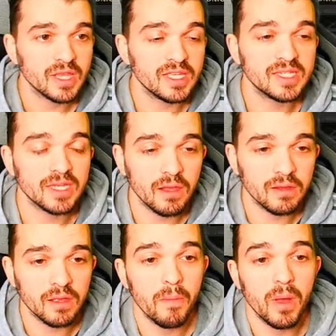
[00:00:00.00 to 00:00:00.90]
let's
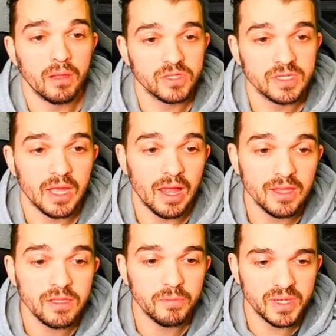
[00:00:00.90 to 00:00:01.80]
talk about
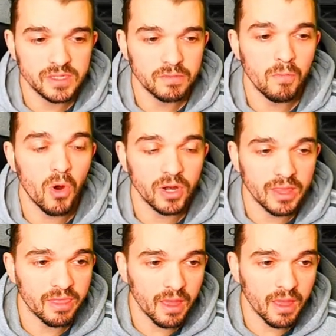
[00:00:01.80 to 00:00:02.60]
a little bit more